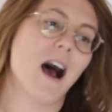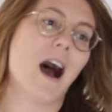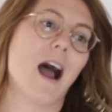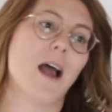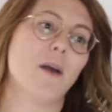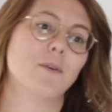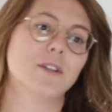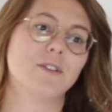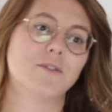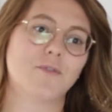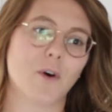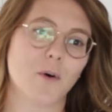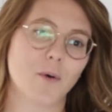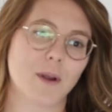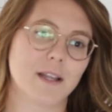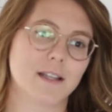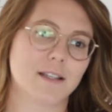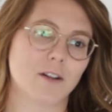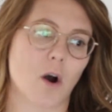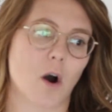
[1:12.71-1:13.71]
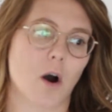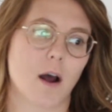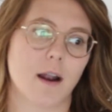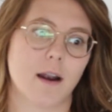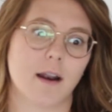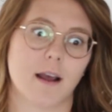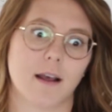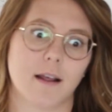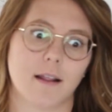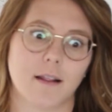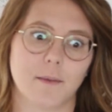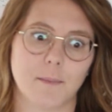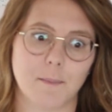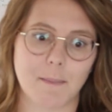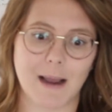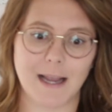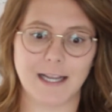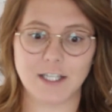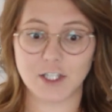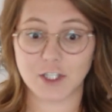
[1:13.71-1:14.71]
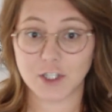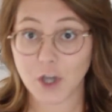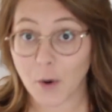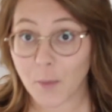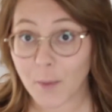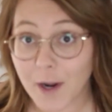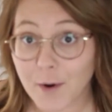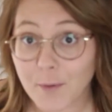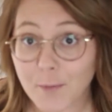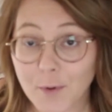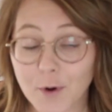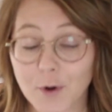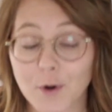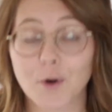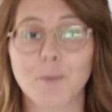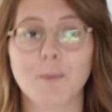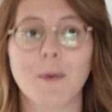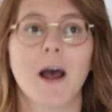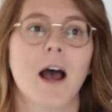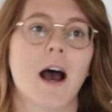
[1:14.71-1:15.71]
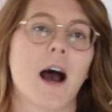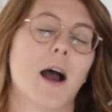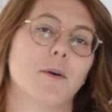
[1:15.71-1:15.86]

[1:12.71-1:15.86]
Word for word: I was focused on my sewing room.